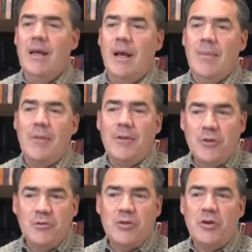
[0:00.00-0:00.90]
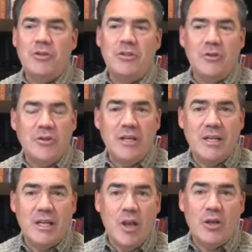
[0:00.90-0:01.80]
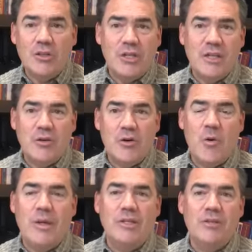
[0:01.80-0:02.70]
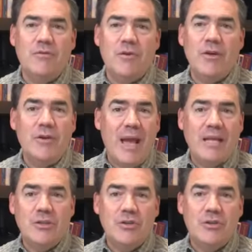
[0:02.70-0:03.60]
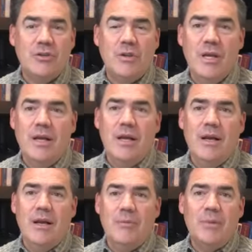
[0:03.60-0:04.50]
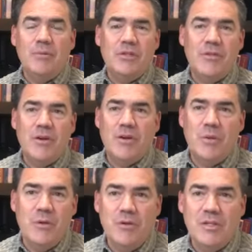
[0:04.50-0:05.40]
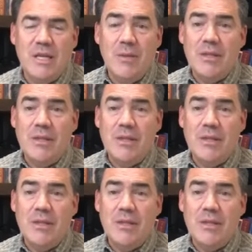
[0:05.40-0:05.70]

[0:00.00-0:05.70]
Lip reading: about the new church they're looking at launching in Croatia for international members of their community.